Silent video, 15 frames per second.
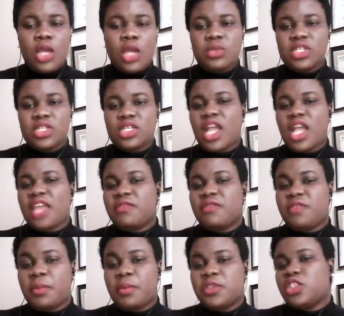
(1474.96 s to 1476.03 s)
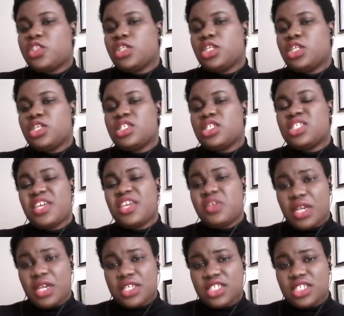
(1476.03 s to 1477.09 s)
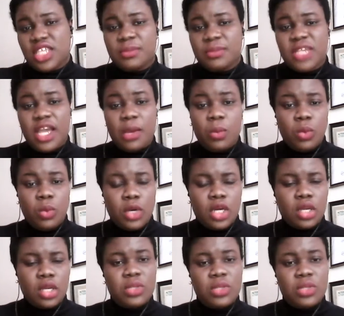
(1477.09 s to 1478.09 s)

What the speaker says: with the kind of opportunities that you accept at work,